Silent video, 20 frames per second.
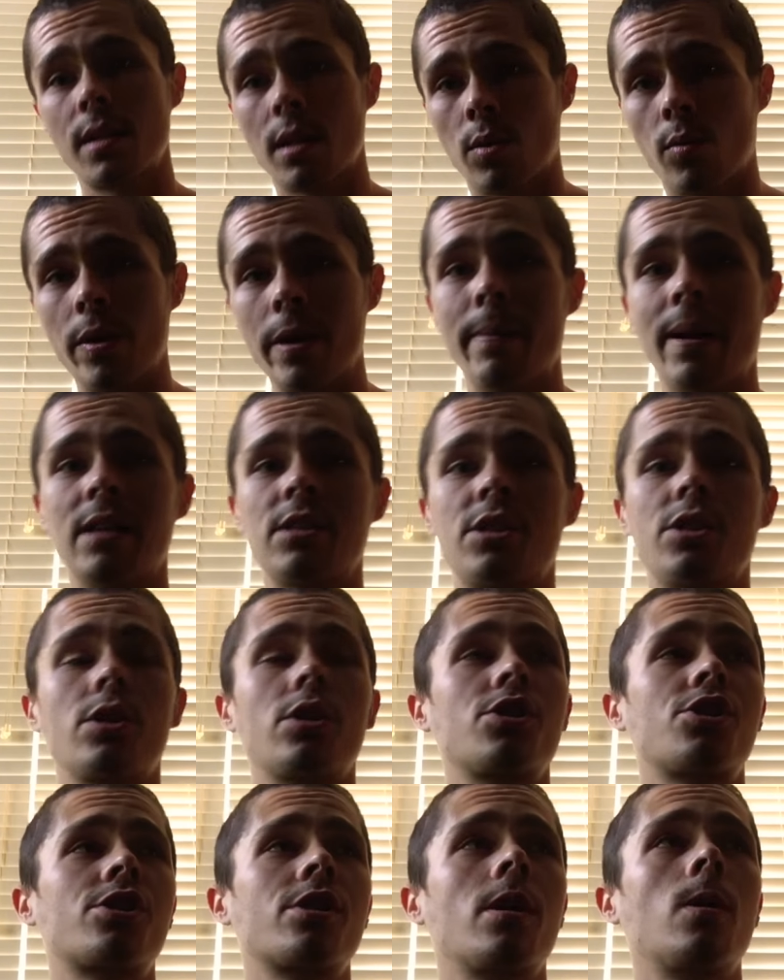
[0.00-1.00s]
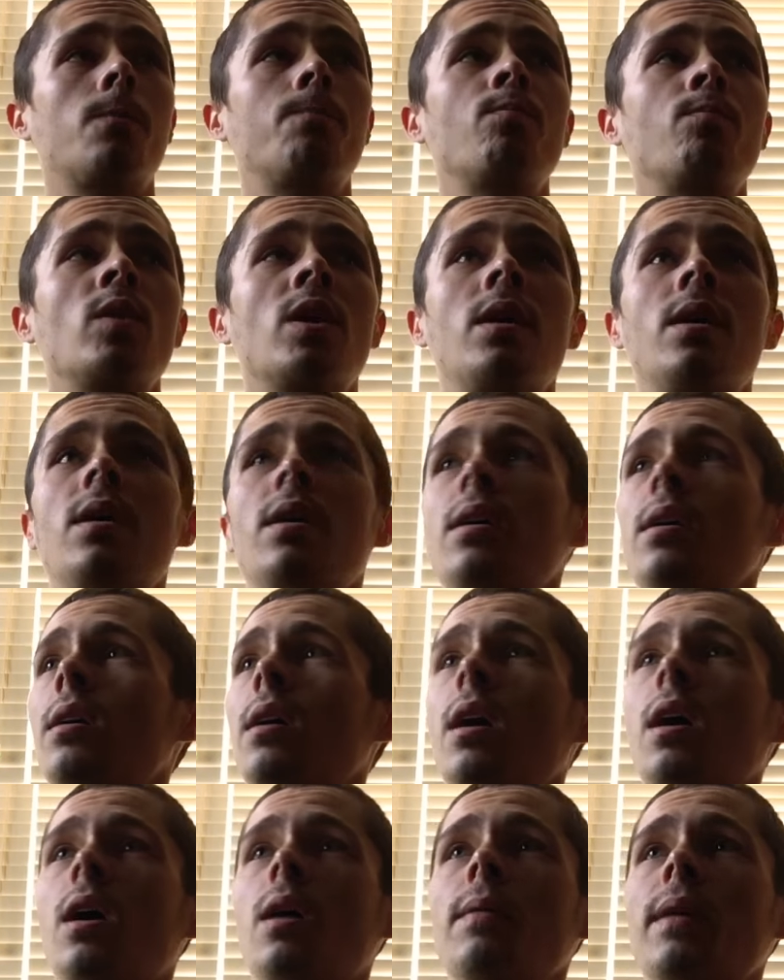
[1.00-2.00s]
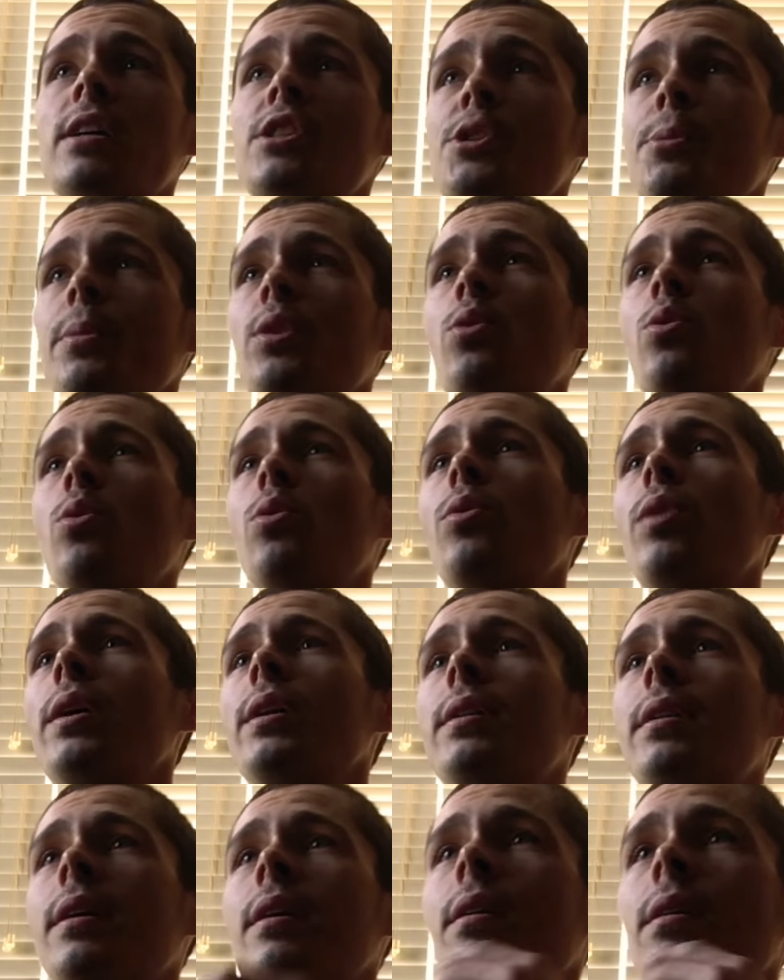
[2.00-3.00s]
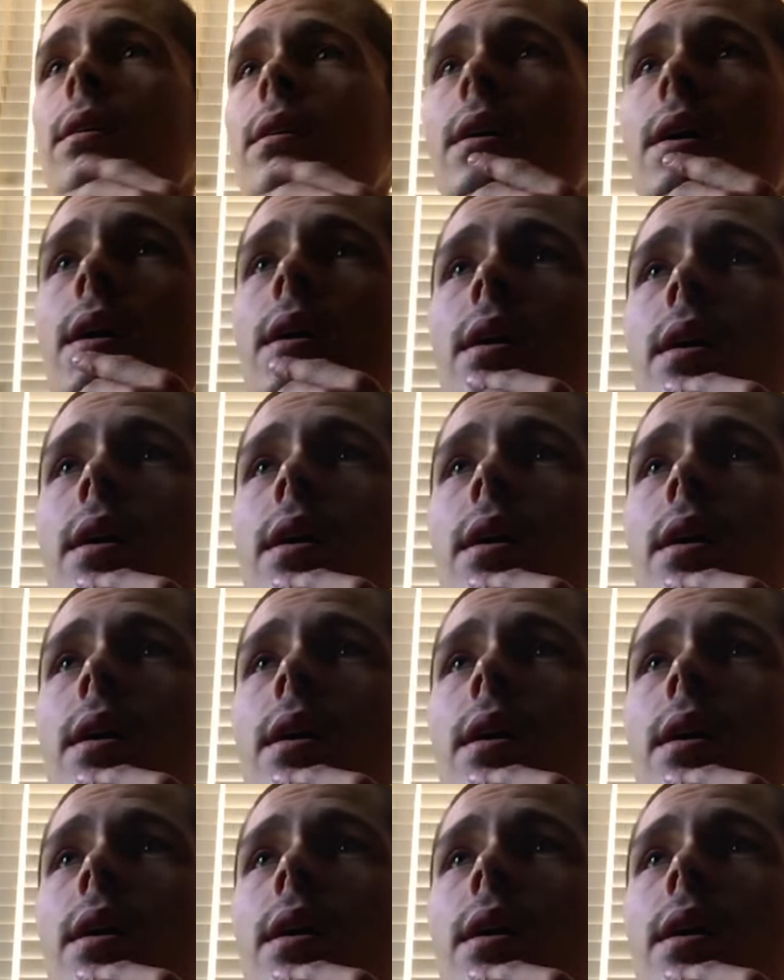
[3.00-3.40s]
in a rematch at the show. That should be cool right there.